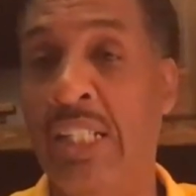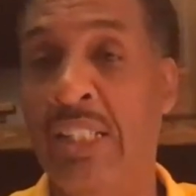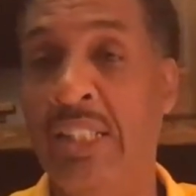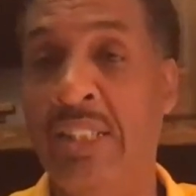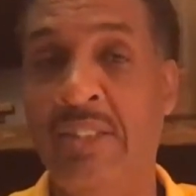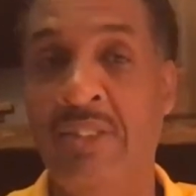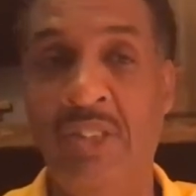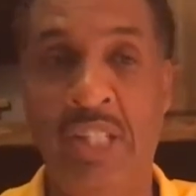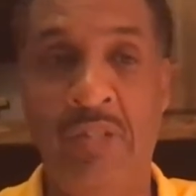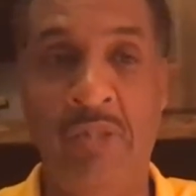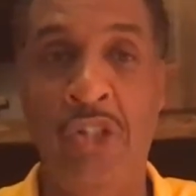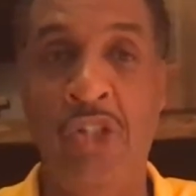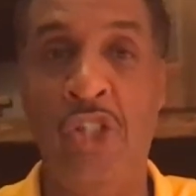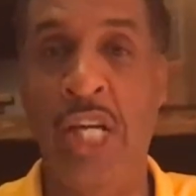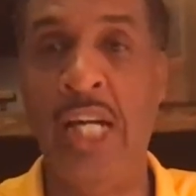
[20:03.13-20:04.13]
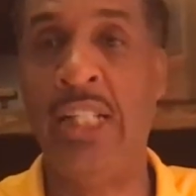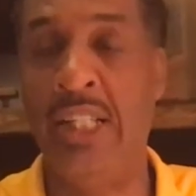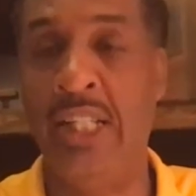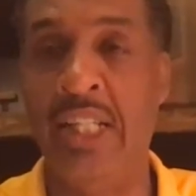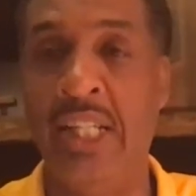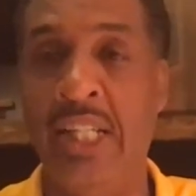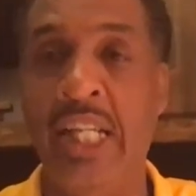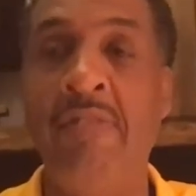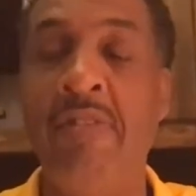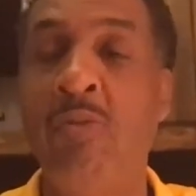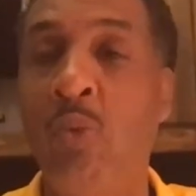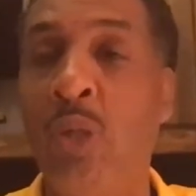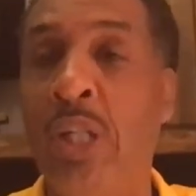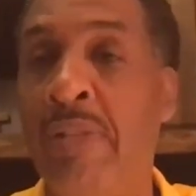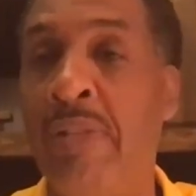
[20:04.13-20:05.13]
and they're rejecting, and
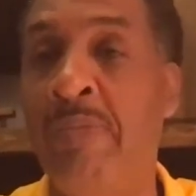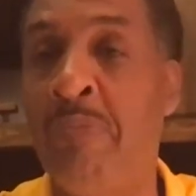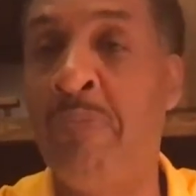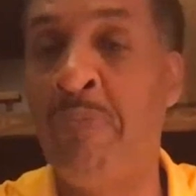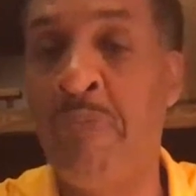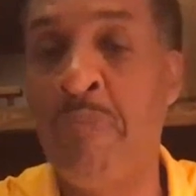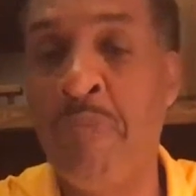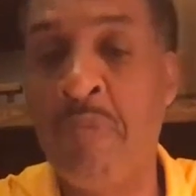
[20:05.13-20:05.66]
even when